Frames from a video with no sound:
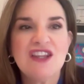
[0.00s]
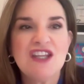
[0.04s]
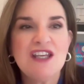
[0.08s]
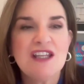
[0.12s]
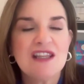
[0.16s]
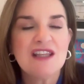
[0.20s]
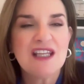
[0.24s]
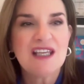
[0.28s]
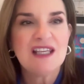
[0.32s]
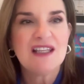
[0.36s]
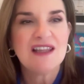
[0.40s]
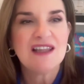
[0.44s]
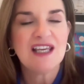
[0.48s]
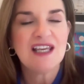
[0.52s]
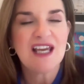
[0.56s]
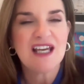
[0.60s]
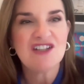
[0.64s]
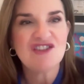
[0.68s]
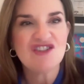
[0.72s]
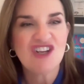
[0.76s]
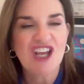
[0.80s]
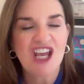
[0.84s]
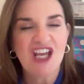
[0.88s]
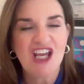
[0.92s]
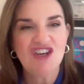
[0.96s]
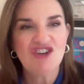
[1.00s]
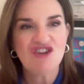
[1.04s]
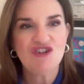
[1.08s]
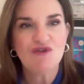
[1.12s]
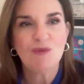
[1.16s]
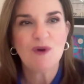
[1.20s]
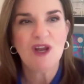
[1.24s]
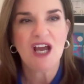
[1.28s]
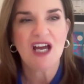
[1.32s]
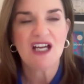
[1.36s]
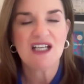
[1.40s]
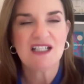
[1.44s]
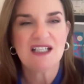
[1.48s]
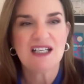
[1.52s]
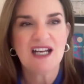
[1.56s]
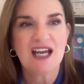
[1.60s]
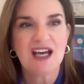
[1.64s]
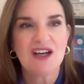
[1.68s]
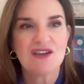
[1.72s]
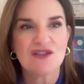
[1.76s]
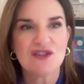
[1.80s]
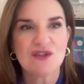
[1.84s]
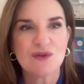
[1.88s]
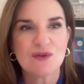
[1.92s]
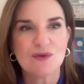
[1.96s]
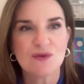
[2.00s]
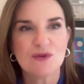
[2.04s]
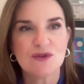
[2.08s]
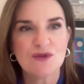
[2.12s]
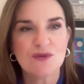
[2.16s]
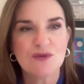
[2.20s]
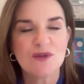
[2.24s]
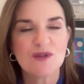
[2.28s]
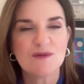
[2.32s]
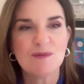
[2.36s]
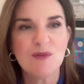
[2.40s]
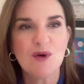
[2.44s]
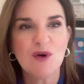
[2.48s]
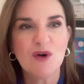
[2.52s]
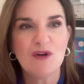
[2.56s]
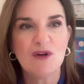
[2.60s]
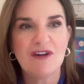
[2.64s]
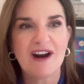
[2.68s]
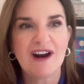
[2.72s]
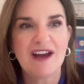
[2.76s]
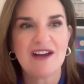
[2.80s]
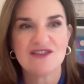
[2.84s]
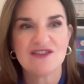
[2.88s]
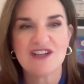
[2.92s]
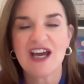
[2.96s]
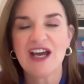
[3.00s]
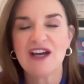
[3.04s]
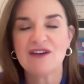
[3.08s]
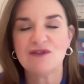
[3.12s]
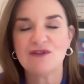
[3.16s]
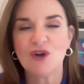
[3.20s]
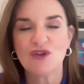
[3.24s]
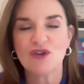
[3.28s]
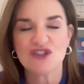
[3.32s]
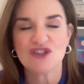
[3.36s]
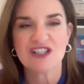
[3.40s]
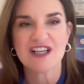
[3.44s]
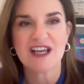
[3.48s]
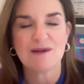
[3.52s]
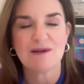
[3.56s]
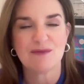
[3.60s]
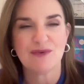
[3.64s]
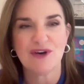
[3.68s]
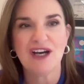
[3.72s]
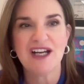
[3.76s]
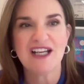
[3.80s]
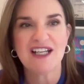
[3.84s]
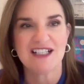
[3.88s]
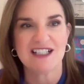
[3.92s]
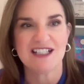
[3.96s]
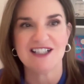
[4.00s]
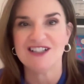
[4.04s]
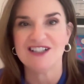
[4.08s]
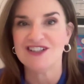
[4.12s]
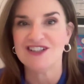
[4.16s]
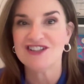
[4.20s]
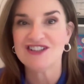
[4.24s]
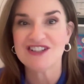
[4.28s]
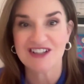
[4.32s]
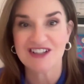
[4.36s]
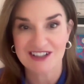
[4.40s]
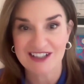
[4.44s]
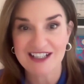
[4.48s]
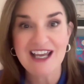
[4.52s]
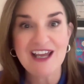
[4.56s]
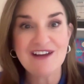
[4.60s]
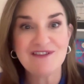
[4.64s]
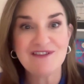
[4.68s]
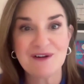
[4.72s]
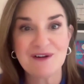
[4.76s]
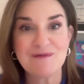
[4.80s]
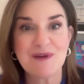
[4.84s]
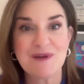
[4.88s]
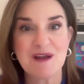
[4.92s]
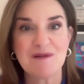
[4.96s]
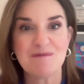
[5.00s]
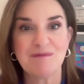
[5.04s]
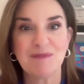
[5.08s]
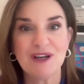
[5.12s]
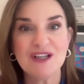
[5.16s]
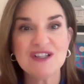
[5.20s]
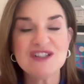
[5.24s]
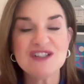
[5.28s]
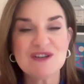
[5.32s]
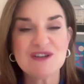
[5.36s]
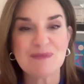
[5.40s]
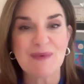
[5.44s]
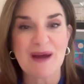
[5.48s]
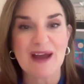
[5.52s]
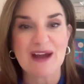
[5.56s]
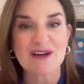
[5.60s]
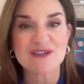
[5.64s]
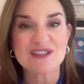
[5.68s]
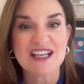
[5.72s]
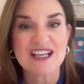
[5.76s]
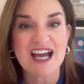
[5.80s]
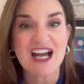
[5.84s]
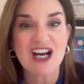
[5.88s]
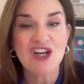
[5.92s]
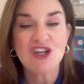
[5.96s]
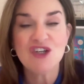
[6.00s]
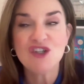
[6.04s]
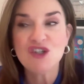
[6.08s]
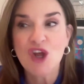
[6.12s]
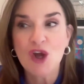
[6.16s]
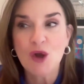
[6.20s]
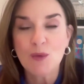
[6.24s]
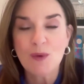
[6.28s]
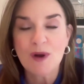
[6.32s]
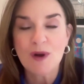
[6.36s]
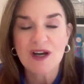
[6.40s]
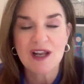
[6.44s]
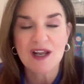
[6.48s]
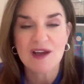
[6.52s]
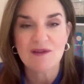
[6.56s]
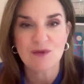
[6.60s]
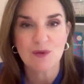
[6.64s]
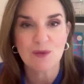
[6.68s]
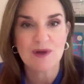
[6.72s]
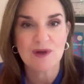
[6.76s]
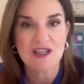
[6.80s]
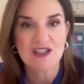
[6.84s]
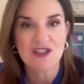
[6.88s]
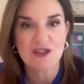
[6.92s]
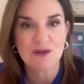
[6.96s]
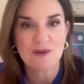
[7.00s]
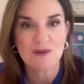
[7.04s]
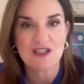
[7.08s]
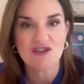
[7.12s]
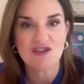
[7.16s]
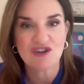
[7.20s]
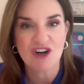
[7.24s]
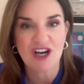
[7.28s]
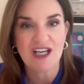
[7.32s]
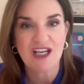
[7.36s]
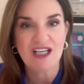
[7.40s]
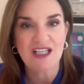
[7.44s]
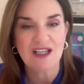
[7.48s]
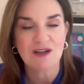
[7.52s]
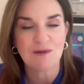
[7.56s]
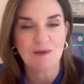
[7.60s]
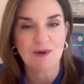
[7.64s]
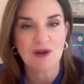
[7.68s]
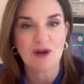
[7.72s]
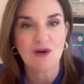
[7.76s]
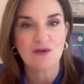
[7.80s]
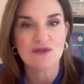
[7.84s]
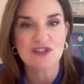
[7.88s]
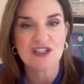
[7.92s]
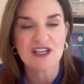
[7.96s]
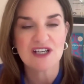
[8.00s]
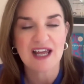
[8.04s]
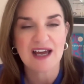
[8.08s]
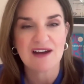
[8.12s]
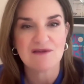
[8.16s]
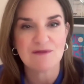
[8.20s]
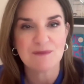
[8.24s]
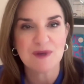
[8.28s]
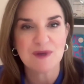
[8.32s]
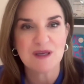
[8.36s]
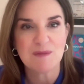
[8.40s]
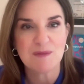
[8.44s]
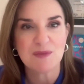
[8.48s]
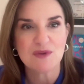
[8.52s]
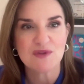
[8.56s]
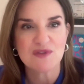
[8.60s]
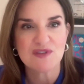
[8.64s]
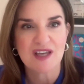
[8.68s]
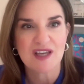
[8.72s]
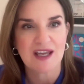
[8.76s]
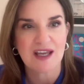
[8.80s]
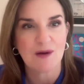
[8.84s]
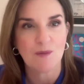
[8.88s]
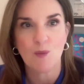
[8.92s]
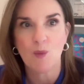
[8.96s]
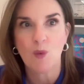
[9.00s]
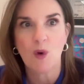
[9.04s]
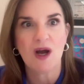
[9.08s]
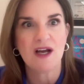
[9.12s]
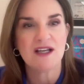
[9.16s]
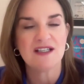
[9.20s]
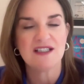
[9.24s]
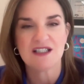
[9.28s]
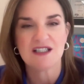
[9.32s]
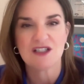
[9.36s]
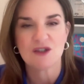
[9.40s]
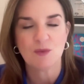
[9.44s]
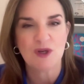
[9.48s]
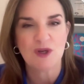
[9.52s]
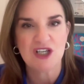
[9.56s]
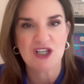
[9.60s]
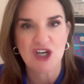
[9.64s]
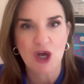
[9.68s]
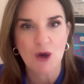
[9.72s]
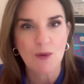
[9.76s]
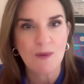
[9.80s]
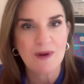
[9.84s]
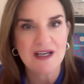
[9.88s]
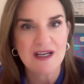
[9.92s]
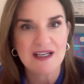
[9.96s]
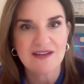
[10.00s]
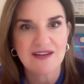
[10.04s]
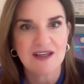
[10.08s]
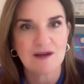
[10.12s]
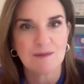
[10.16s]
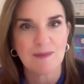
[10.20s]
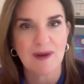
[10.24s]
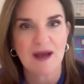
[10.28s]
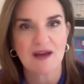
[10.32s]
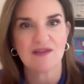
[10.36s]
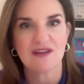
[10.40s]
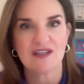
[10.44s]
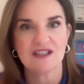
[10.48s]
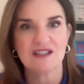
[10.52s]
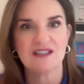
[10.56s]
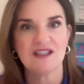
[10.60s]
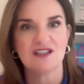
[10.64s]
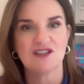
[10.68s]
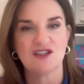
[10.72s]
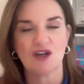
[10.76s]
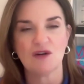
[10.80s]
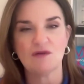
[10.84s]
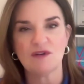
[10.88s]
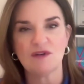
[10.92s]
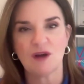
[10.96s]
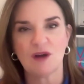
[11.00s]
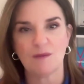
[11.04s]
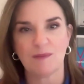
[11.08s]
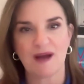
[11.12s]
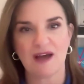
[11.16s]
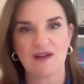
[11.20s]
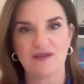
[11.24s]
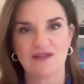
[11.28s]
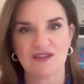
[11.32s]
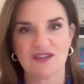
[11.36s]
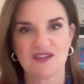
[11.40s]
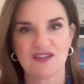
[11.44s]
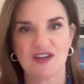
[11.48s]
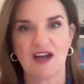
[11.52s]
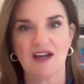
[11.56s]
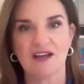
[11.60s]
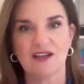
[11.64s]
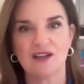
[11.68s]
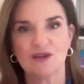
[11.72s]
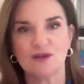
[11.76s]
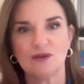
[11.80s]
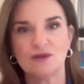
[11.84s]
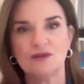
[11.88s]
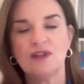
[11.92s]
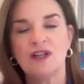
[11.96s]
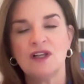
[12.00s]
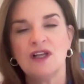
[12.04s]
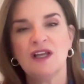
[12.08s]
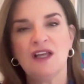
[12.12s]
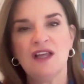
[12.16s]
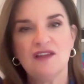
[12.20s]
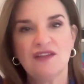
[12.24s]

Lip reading: I think the education we had in our schools was more around how not to get pregnant, if I'm being blunt about it. And I know whenever we're doing training, we often have people saying, why didn't we know anything about this? They don't know about the cycle.